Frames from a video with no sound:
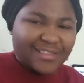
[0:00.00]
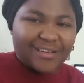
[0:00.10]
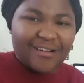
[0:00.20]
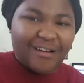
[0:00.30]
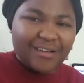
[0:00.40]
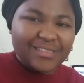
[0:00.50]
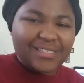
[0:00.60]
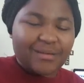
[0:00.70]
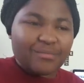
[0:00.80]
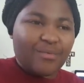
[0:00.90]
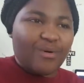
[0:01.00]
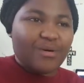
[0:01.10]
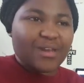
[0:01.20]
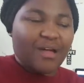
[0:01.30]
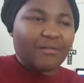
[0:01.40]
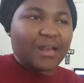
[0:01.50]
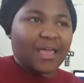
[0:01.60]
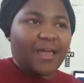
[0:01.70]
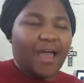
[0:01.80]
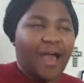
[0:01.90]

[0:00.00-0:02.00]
The cons are more not really